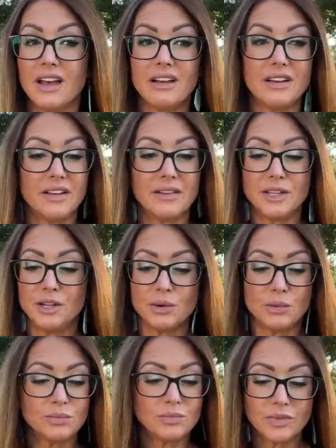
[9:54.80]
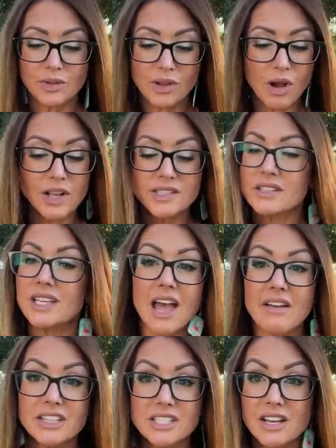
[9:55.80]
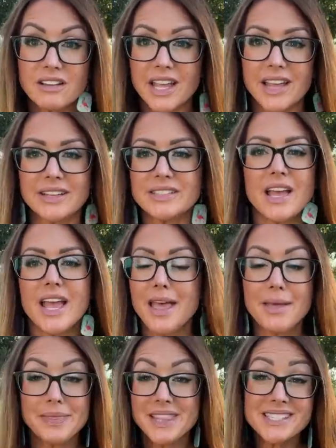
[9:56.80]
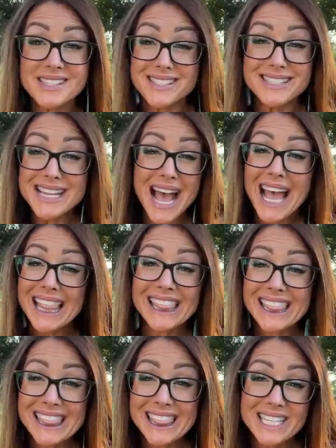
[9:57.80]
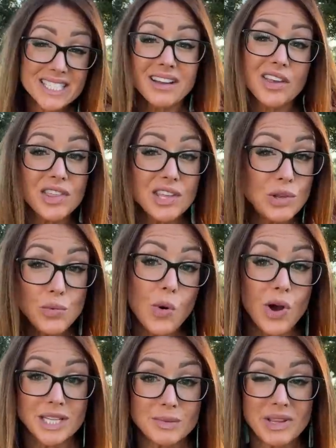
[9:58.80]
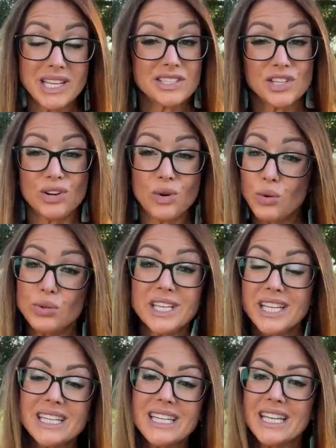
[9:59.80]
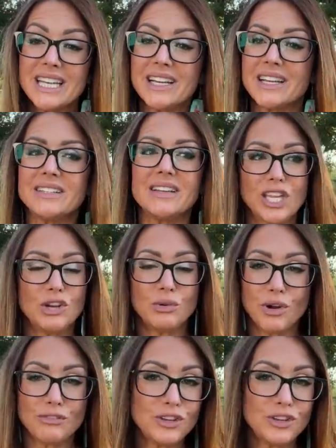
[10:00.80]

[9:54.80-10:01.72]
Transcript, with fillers: uh, you know, constantly having duck eggs. This is not the duck that you want, because you're only going to get, you know, a